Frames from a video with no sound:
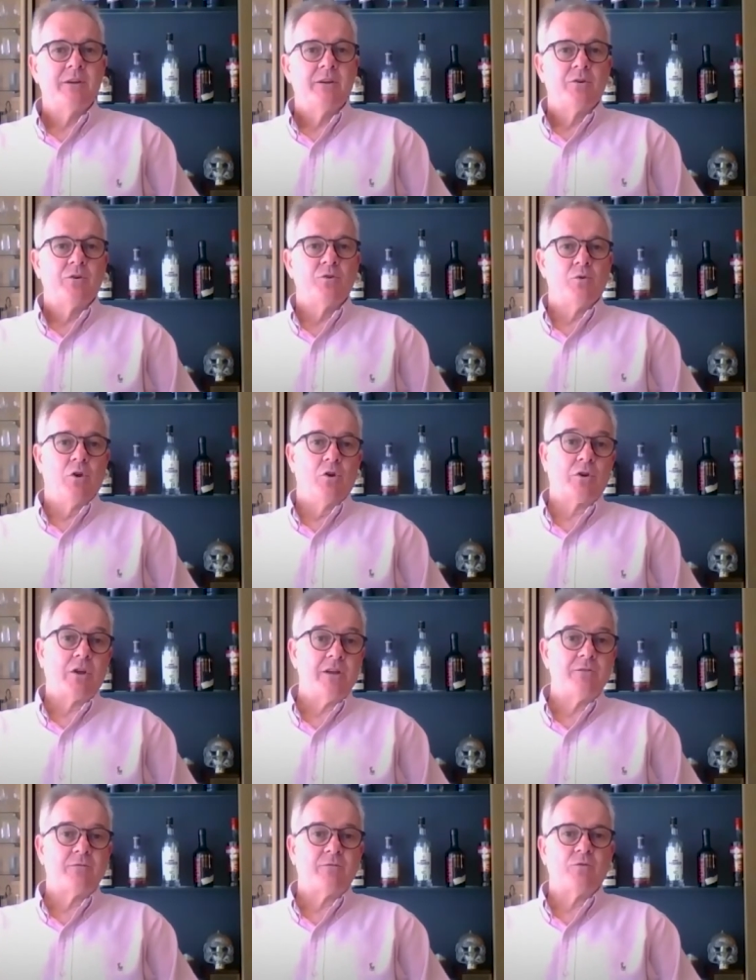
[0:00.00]
We were
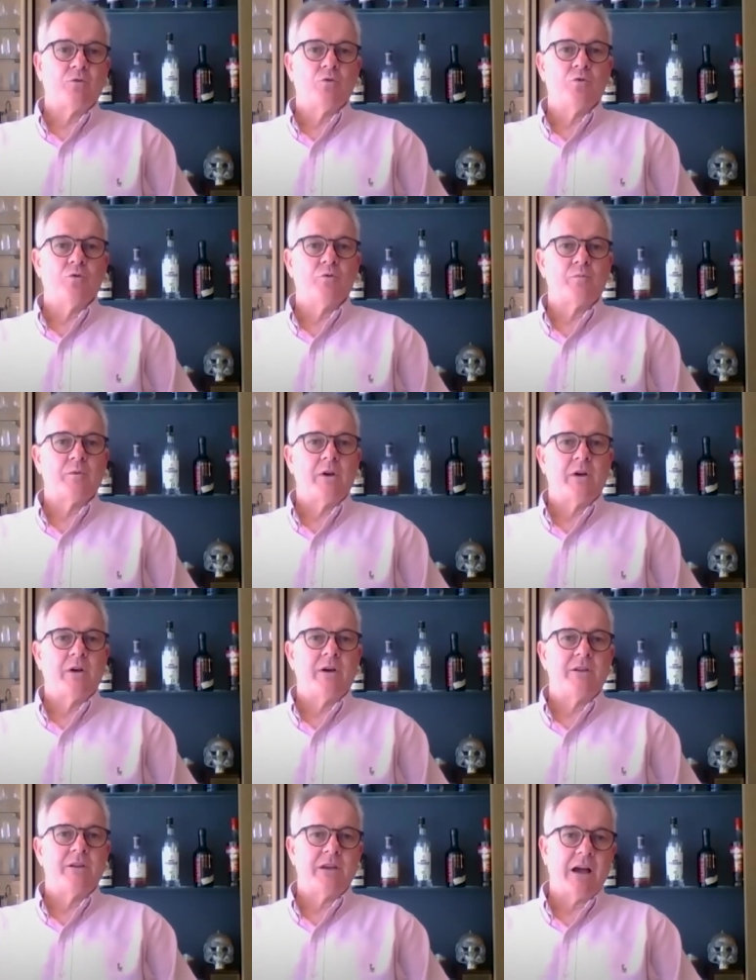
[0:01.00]
looking for
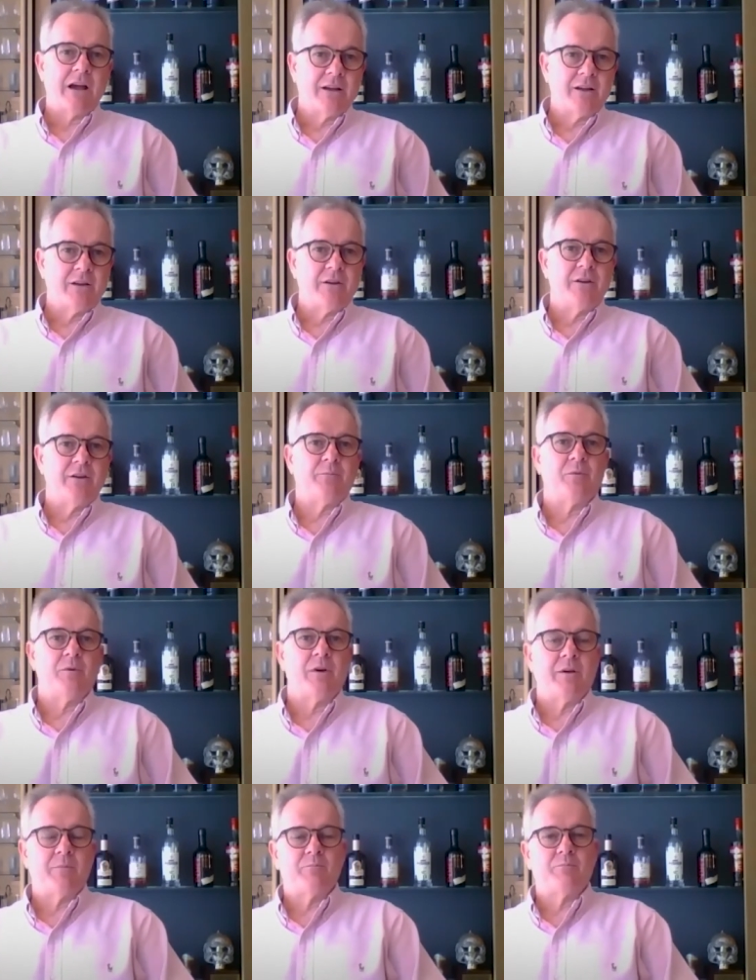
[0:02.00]
uh, younger
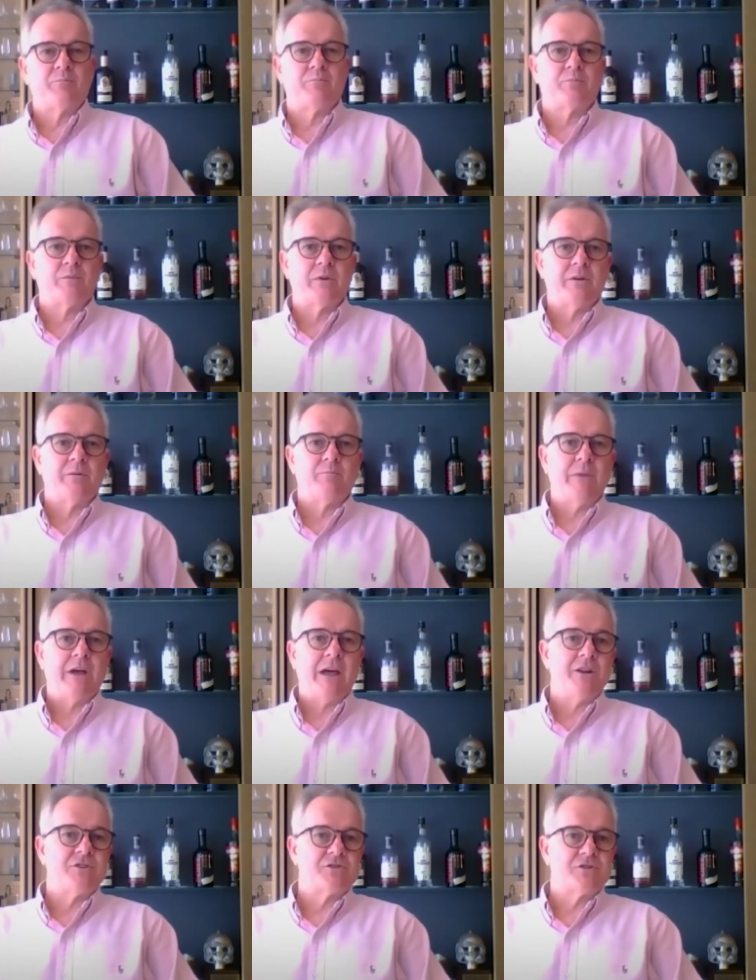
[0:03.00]
uh, uh,
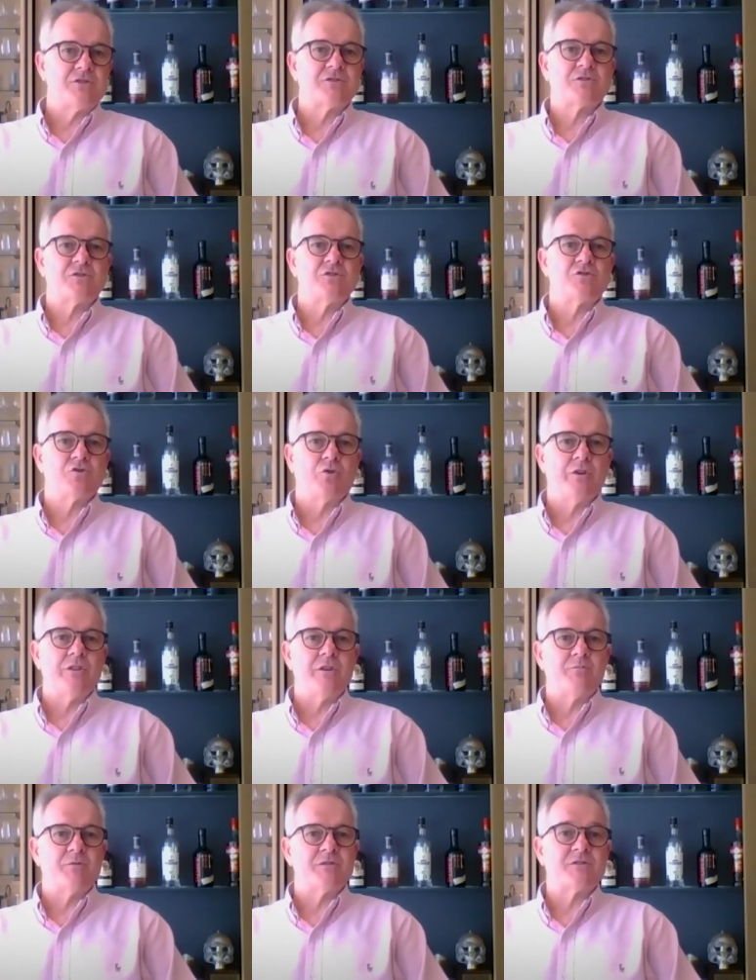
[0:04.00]
managers to join
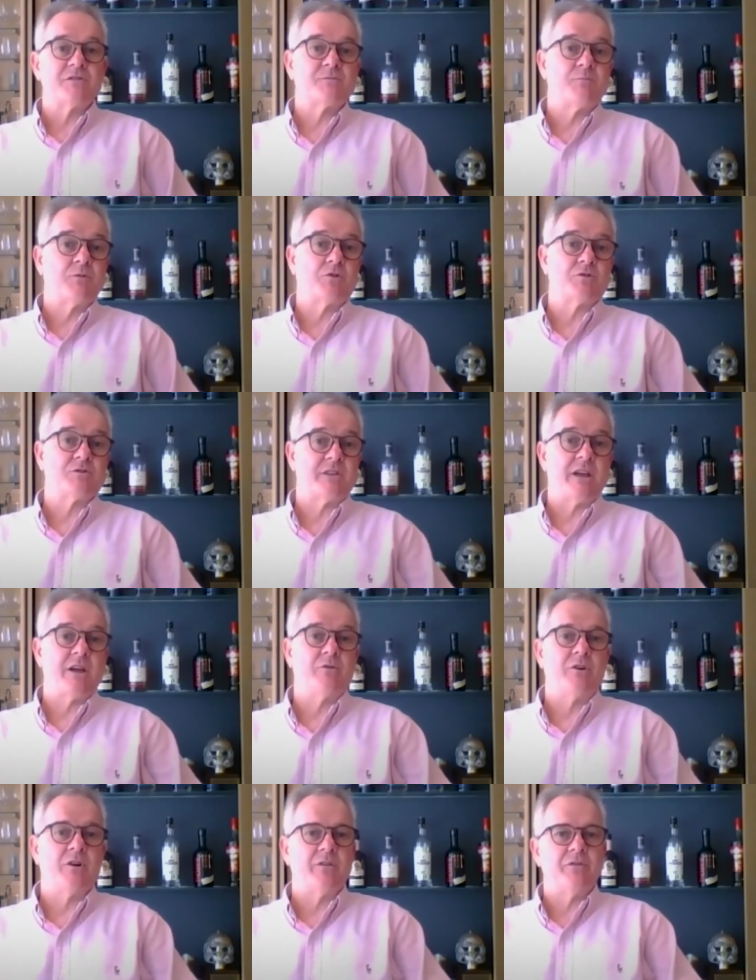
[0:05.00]
their business because they
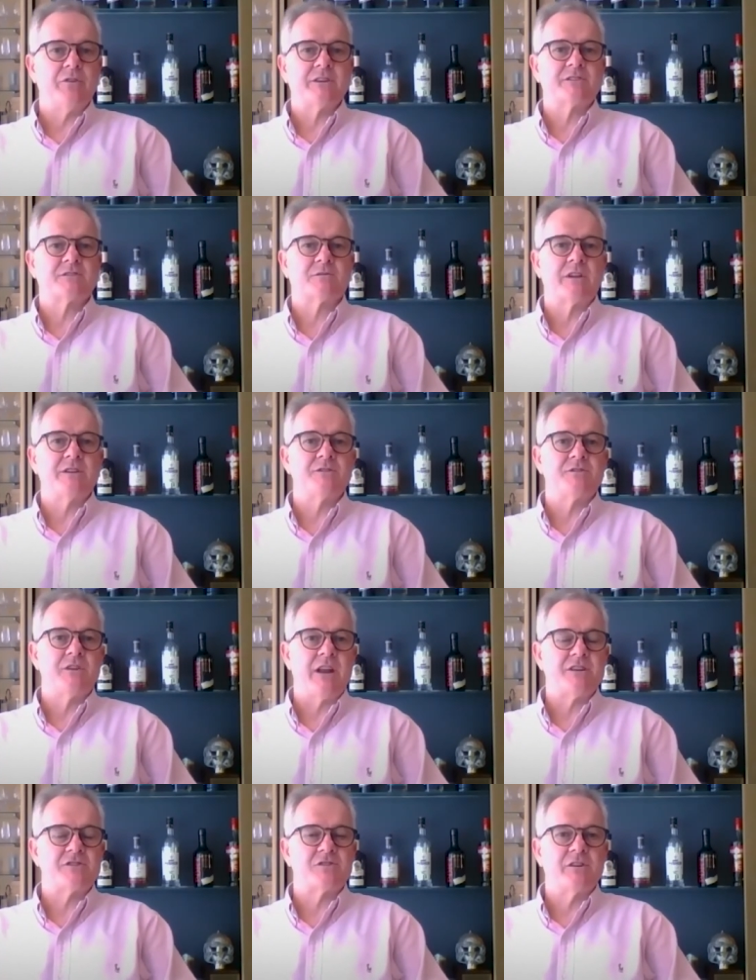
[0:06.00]
were on the ex-
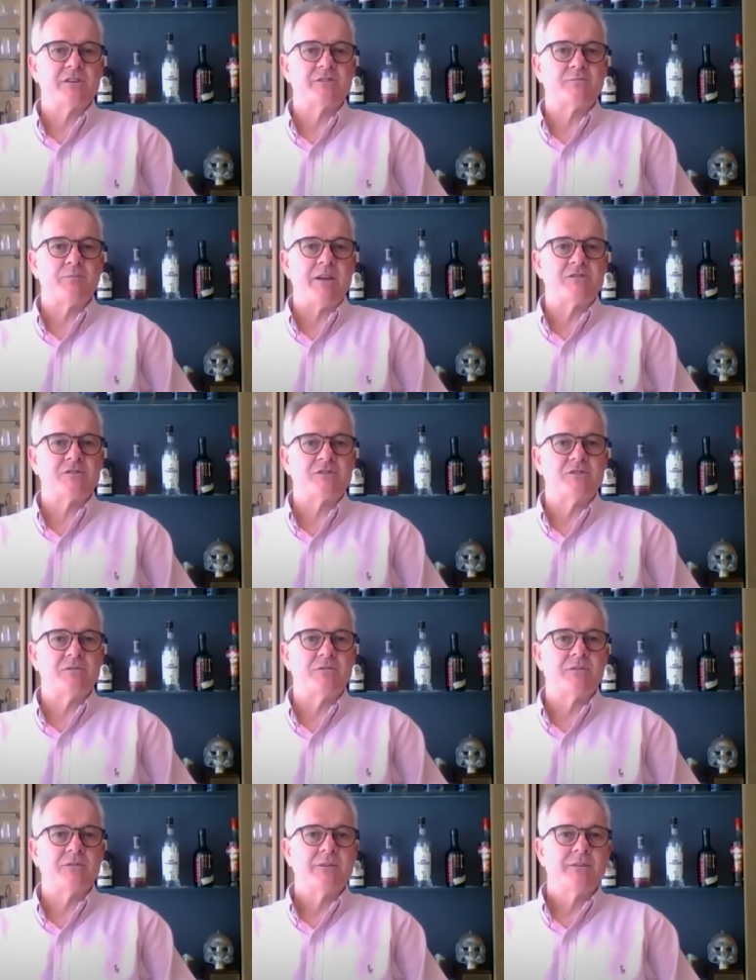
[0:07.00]
international expansion
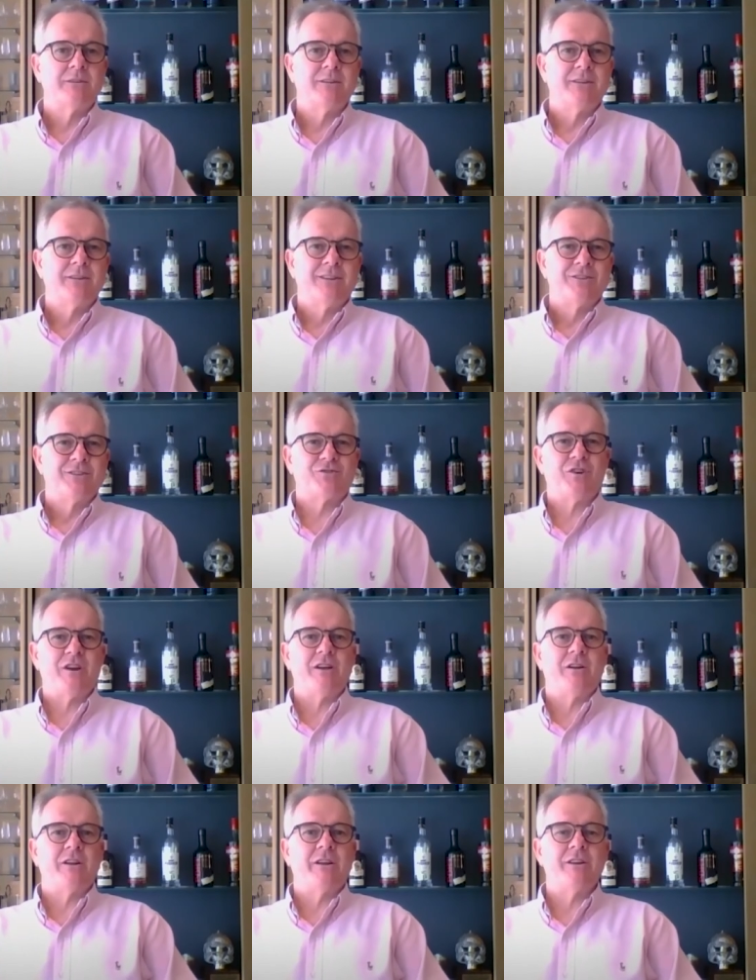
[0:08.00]

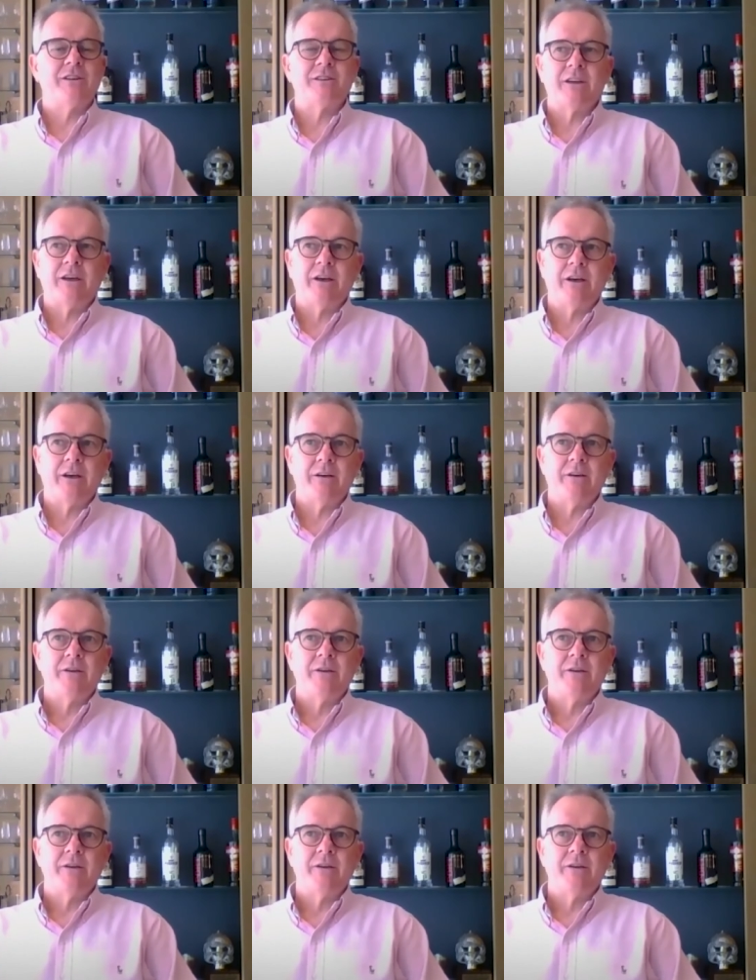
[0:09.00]
trail. And uh,